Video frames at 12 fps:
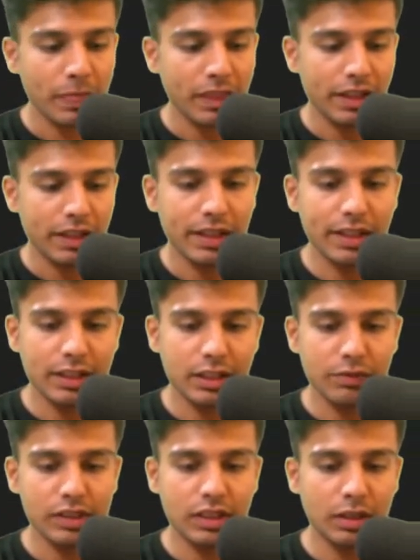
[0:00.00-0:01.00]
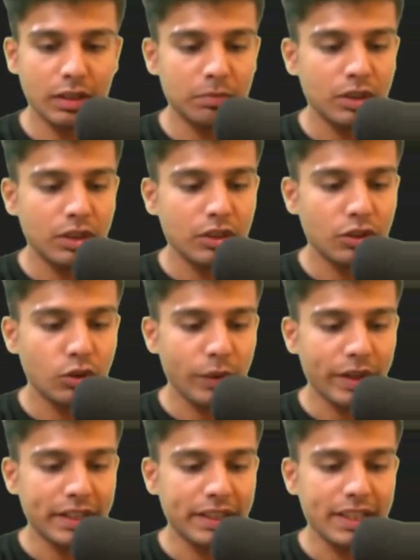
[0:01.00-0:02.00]
Here it will come
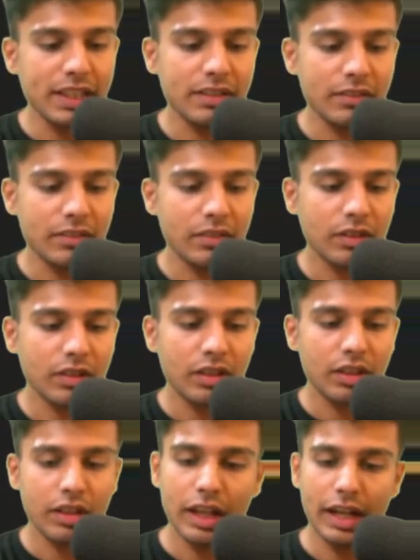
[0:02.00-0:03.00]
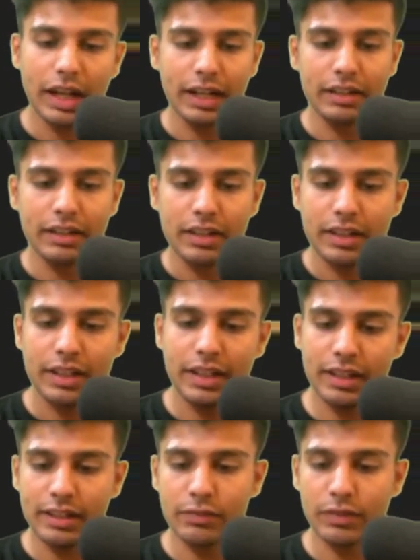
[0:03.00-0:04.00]
20 and
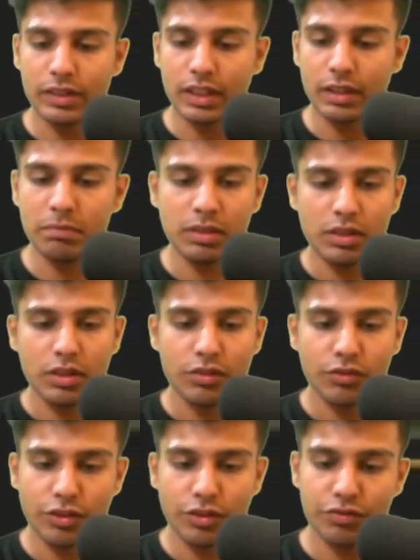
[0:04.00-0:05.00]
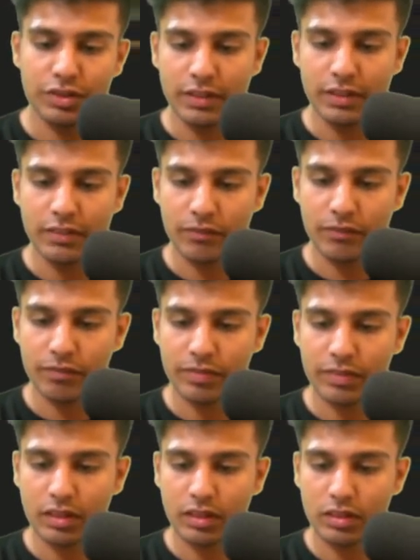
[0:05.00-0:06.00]
here it will come 50.
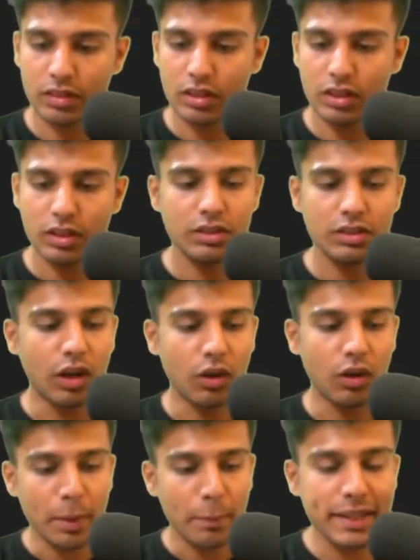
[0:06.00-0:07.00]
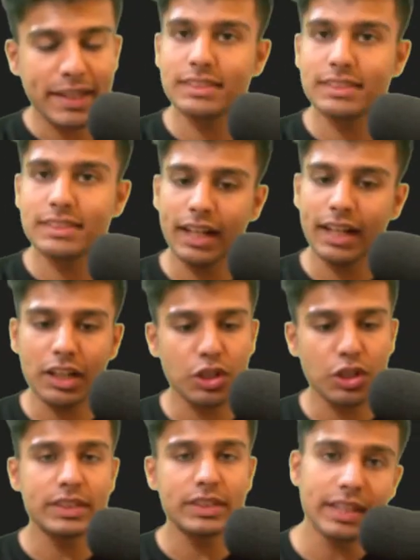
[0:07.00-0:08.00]
Now P is here and Q
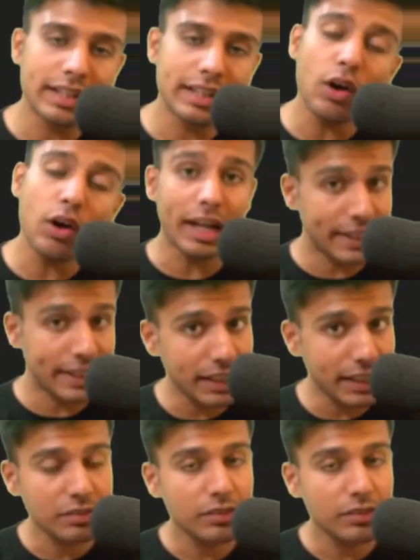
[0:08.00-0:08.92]
is here. Now again